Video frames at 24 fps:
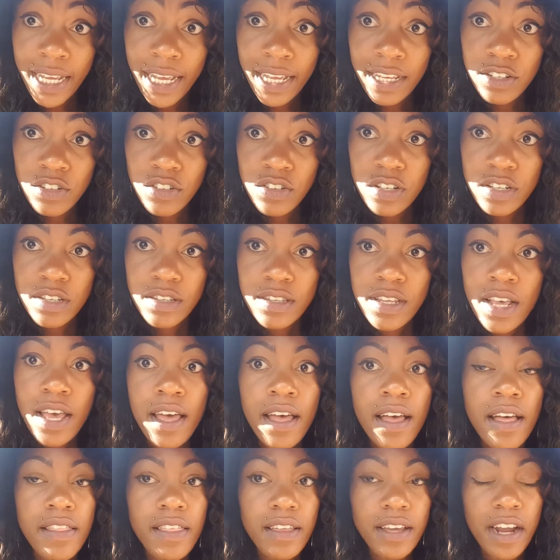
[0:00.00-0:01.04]
countries,
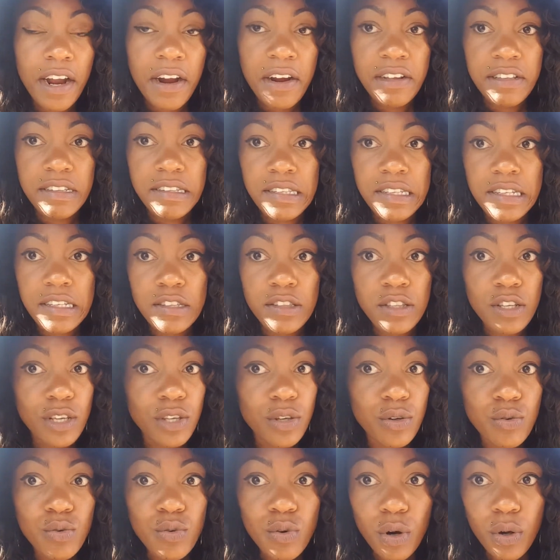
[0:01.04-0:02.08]
the currency is the
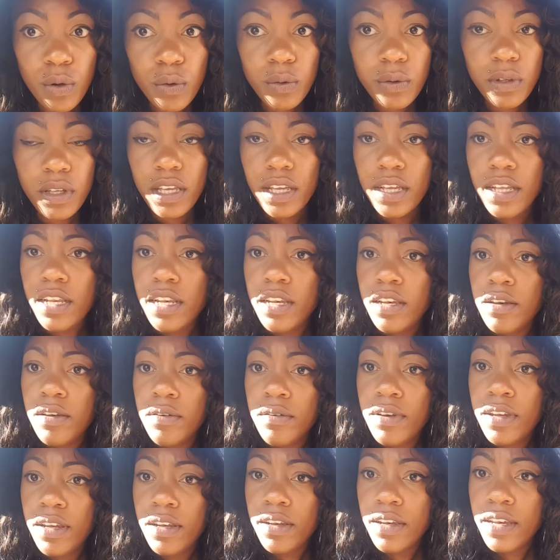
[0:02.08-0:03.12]
euro. In
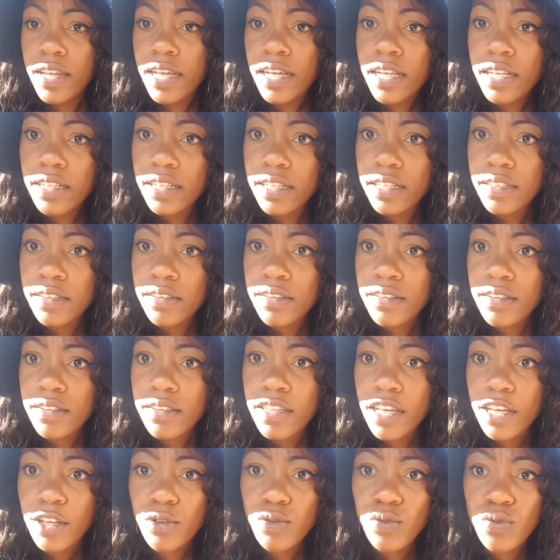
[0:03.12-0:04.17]
England,
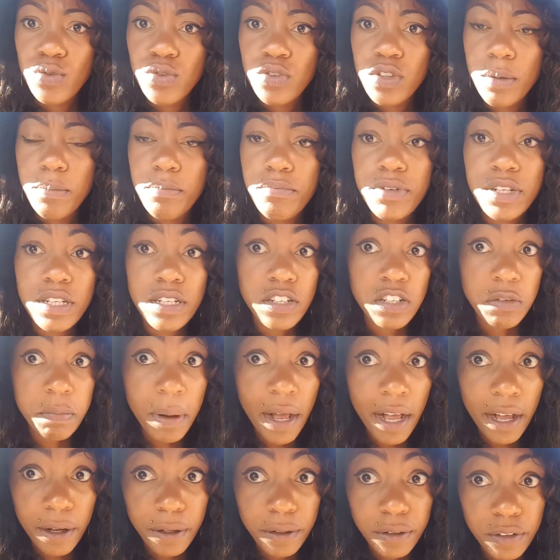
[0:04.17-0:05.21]
they use the British
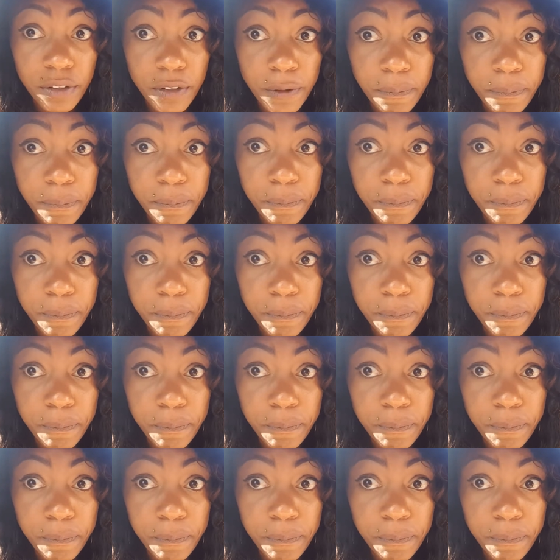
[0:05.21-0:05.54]
pound.